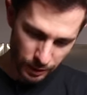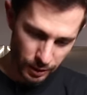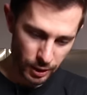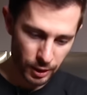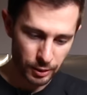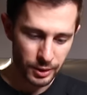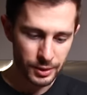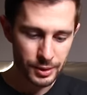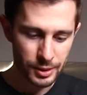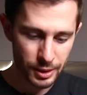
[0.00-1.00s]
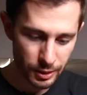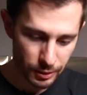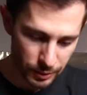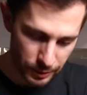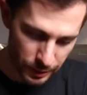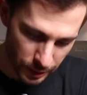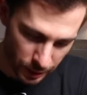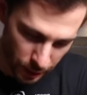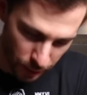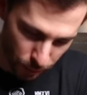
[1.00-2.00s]
Here you can see
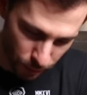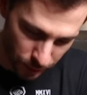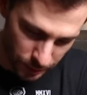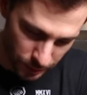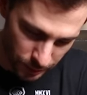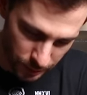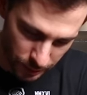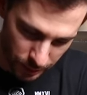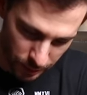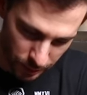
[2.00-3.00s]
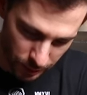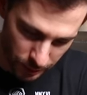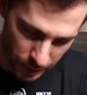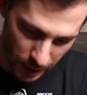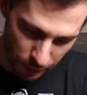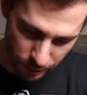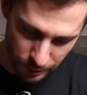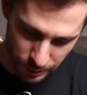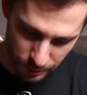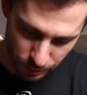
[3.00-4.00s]
the moss is
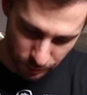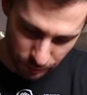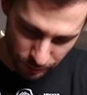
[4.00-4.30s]
having some